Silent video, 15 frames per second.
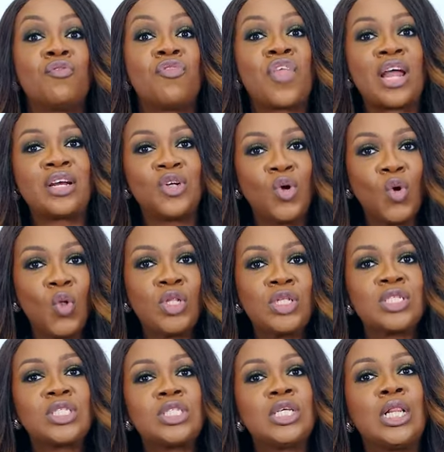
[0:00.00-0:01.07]
that goal
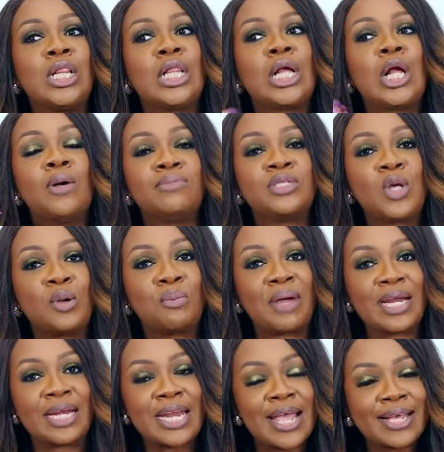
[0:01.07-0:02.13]
still comes on
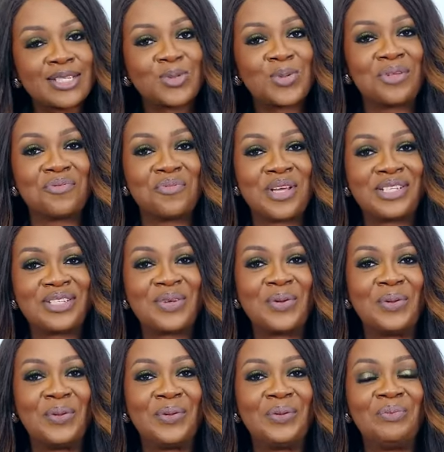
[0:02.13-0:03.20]
my next 12 weeks
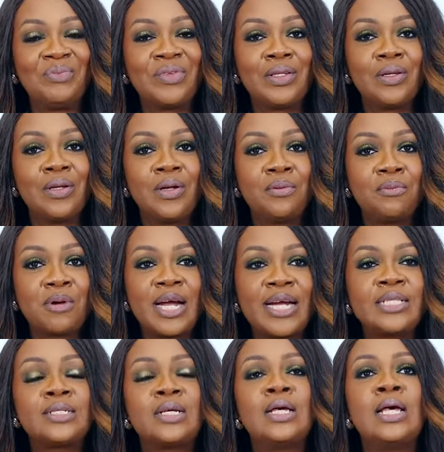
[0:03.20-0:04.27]
goal
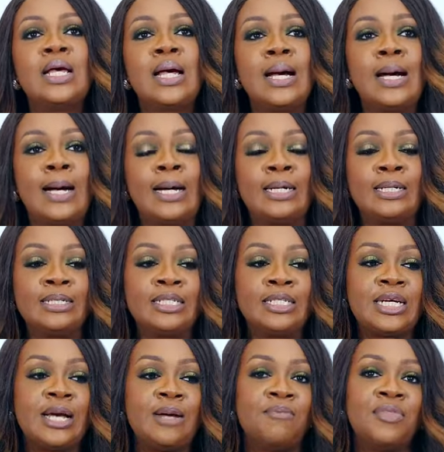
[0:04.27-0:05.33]
right? And
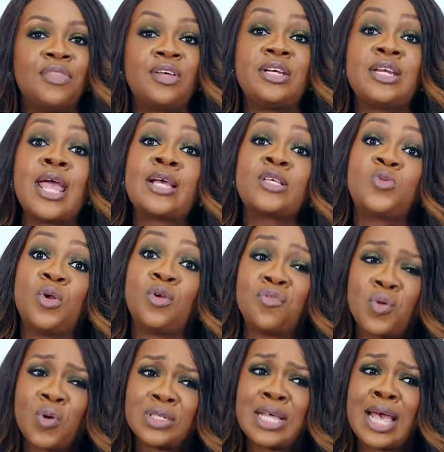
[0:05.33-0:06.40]
um, the next one,
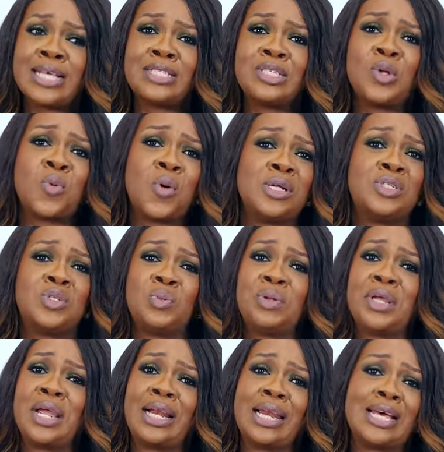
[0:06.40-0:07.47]
of course, I still want to
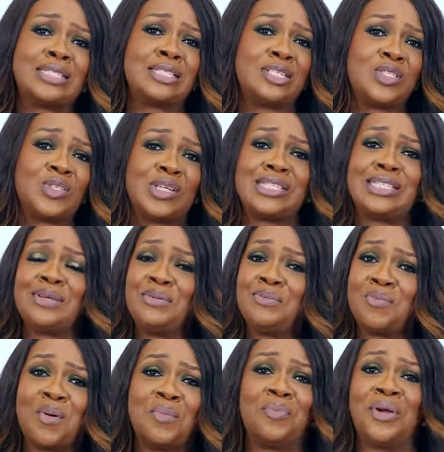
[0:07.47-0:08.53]
be a classy, saucy
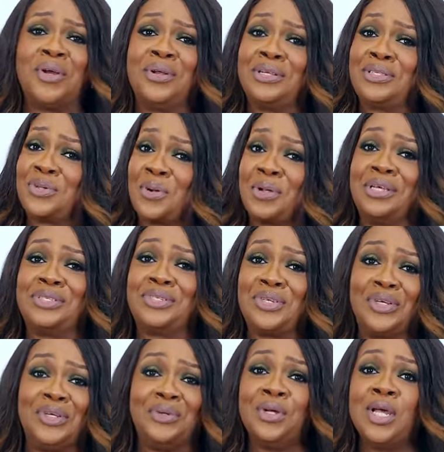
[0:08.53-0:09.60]
mompreneur talking
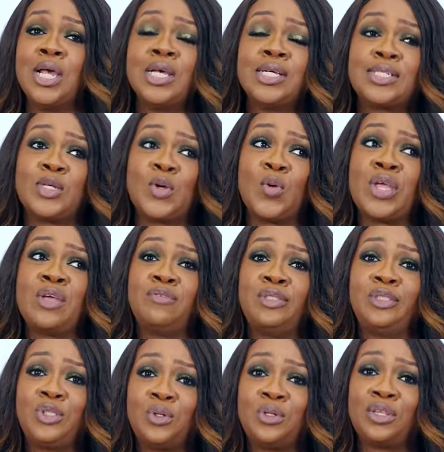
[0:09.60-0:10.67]
to you. So
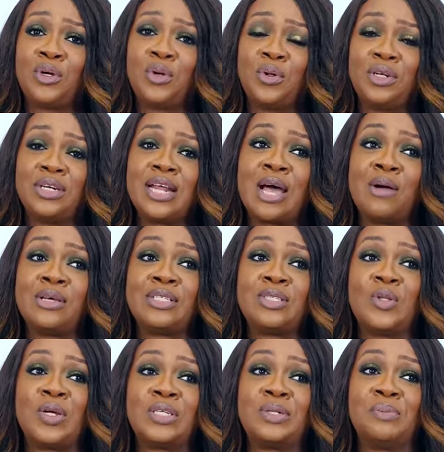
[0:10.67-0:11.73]
even though the goal now is
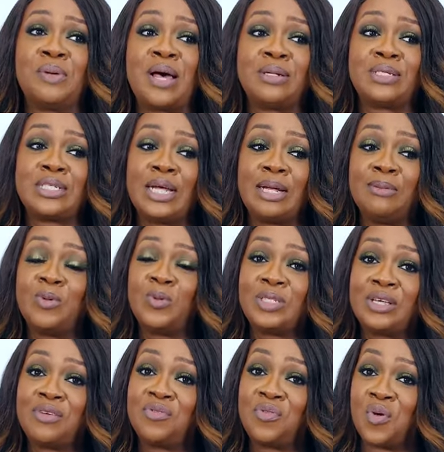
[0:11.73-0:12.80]
not about uh,
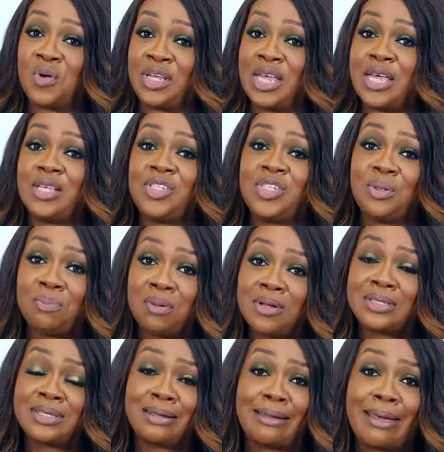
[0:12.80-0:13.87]
losing 4 kg
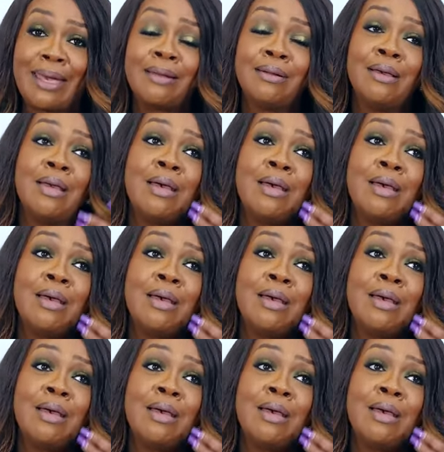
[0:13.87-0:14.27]
plus again,